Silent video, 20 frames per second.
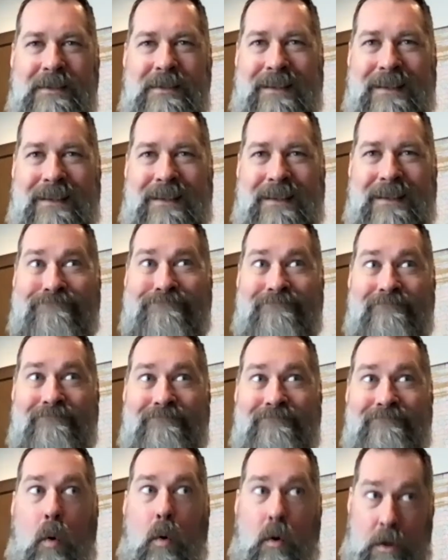It's like,
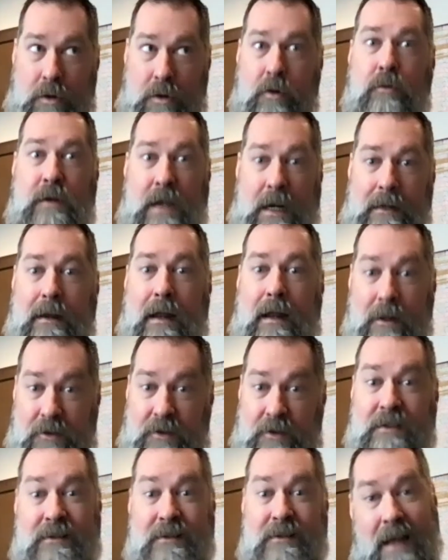or the new
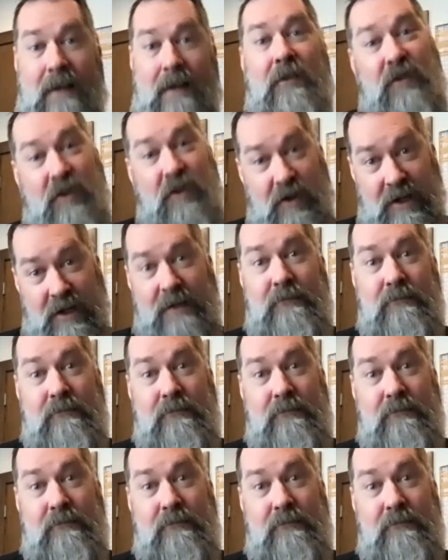technology is not as good.